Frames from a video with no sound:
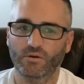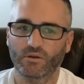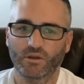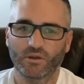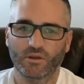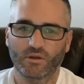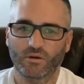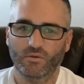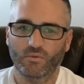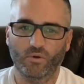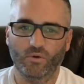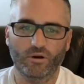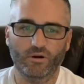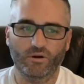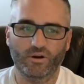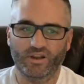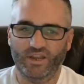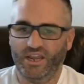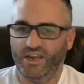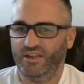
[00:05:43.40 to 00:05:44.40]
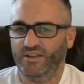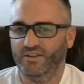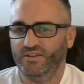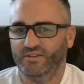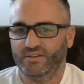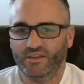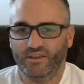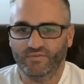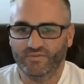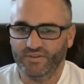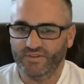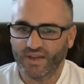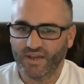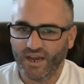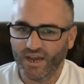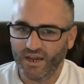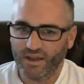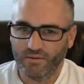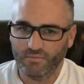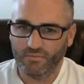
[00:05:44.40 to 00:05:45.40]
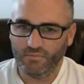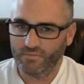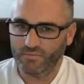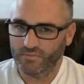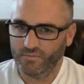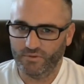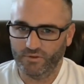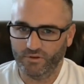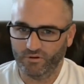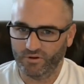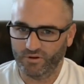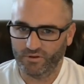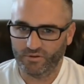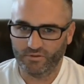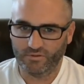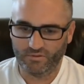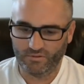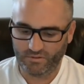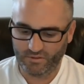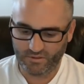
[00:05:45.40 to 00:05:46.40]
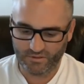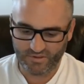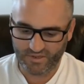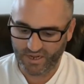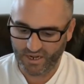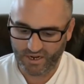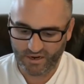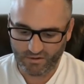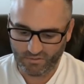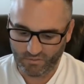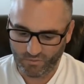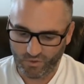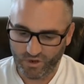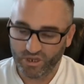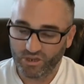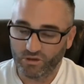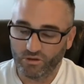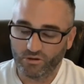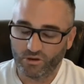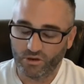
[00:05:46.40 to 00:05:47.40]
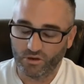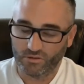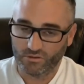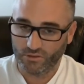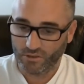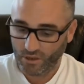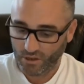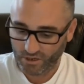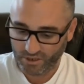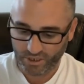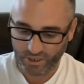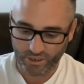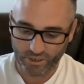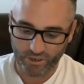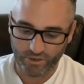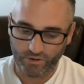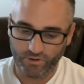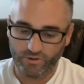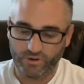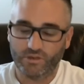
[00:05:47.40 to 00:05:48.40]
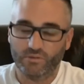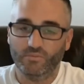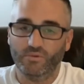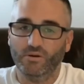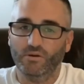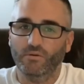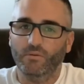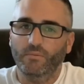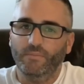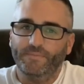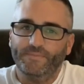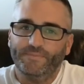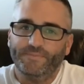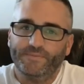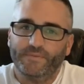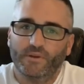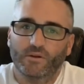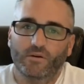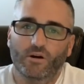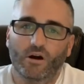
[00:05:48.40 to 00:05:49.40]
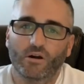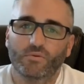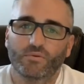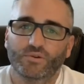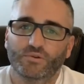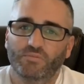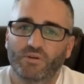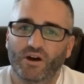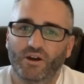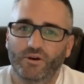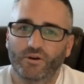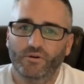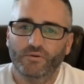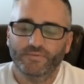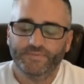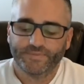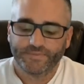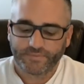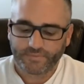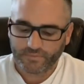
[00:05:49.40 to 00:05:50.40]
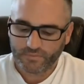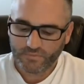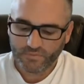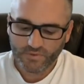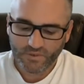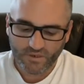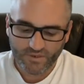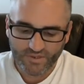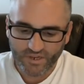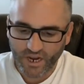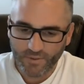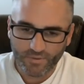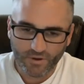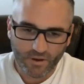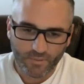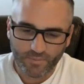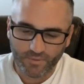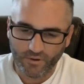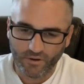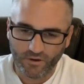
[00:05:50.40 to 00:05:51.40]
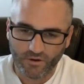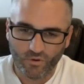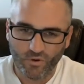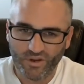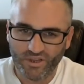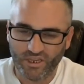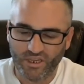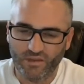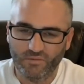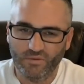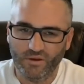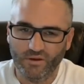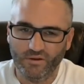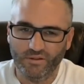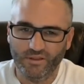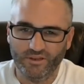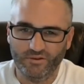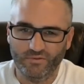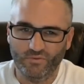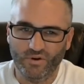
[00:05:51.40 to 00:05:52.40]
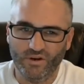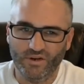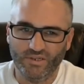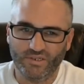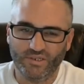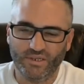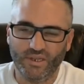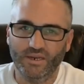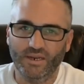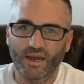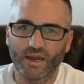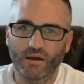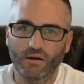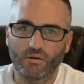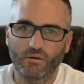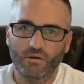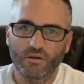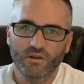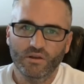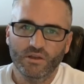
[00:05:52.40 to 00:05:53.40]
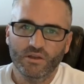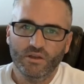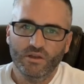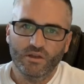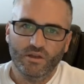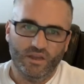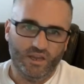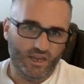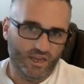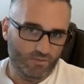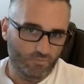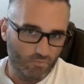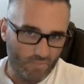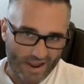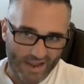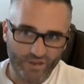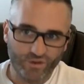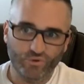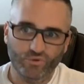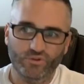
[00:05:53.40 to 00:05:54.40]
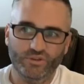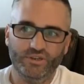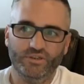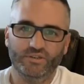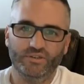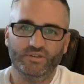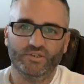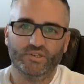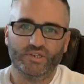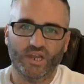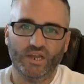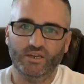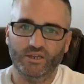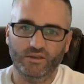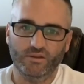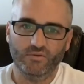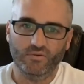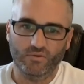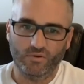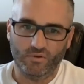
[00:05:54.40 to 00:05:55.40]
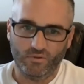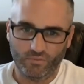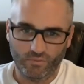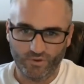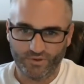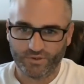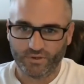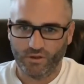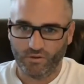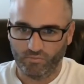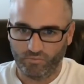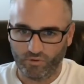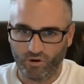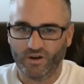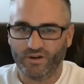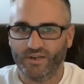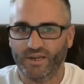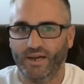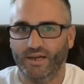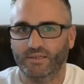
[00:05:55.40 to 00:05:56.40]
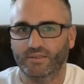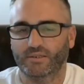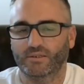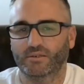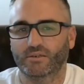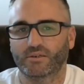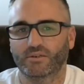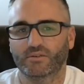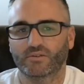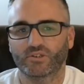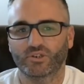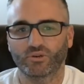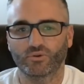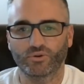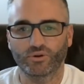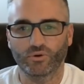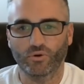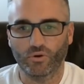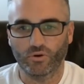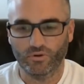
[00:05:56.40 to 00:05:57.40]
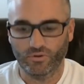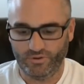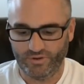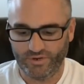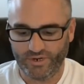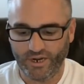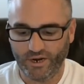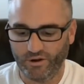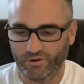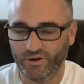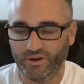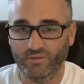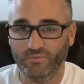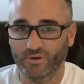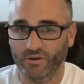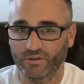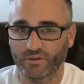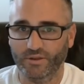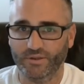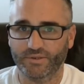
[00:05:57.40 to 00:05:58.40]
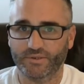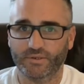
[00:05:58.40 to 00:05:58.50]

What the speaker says: where at any given time during the day or week you can log into your email autoresponder, type up a quick email that you want to send out, and manually send it, or what's called broadcasting it, to your entire email list.